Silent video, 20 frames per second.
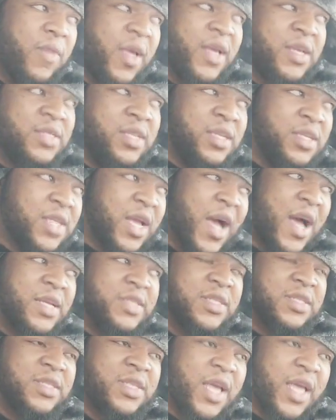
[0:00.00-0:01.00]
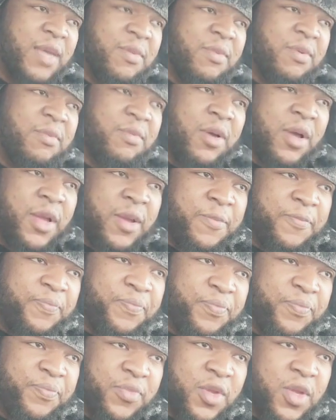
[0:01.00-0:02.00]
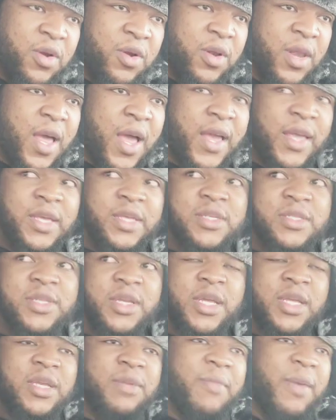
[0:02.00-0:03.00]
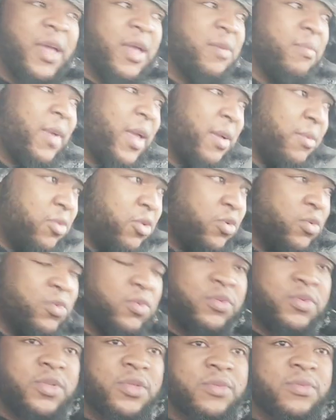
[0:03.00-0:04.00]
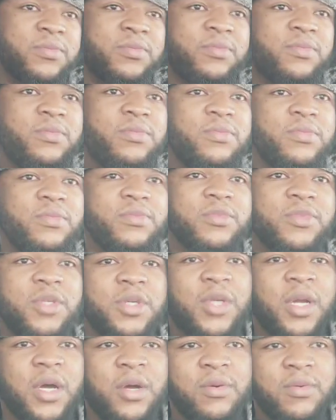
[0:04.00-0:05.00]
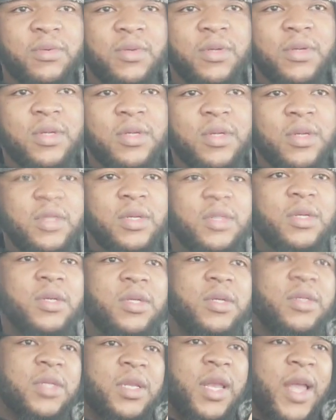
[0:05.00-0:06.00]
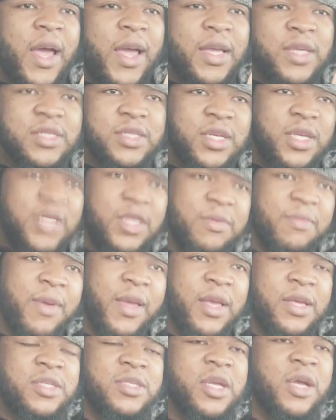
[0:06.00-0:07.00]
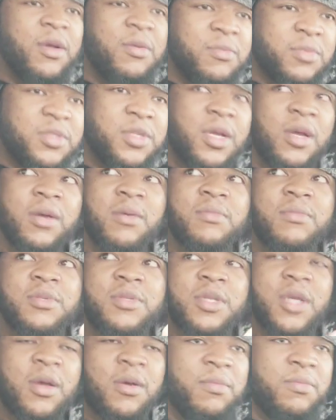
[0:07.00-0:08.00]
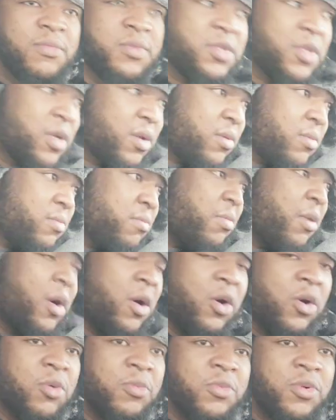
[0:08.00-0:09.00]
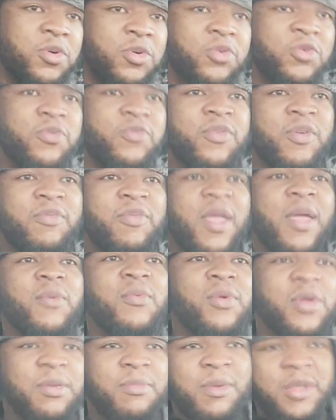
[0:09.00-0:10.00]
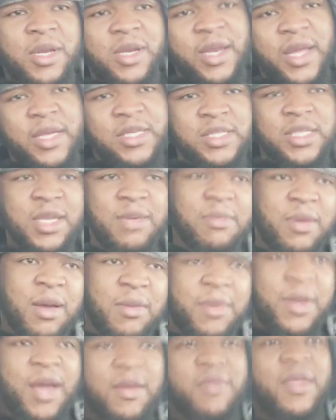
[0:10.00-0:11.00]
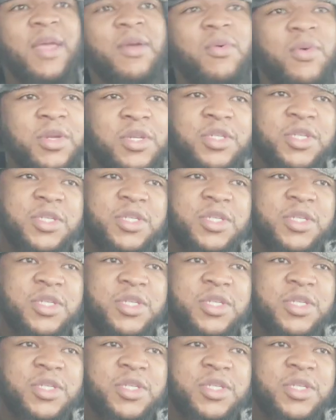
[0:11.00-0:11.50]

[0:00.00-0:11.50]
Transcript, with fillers: as these guys can take me." But you know, Lions need to make make moves. You know, need to make some some some some bold move if they want to be the next team up. Now, if they want to